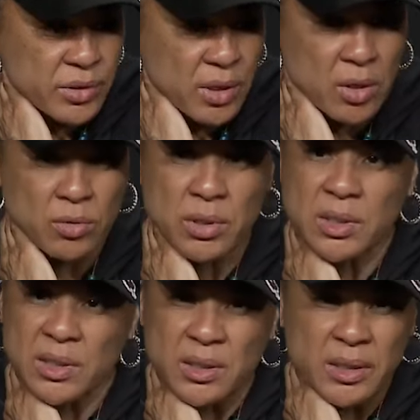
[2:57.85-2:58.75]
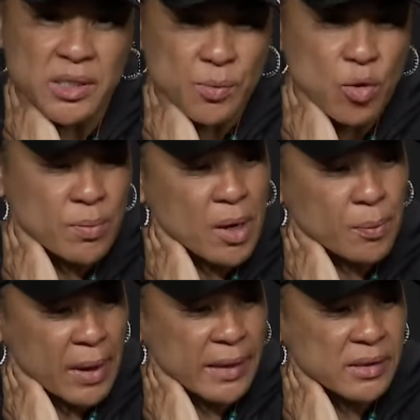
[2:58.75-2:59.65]
So it's more
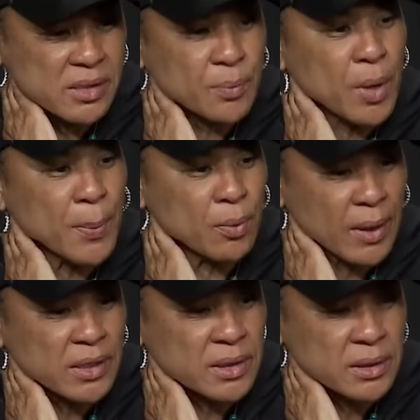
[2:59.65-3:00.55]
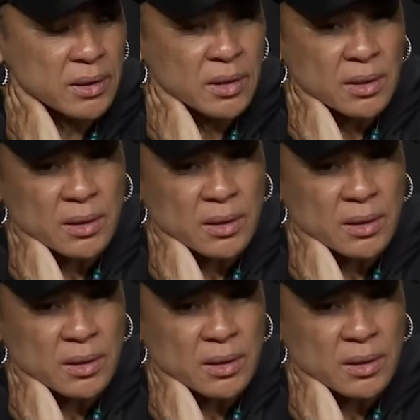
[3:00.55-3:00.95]
about practice and preparation.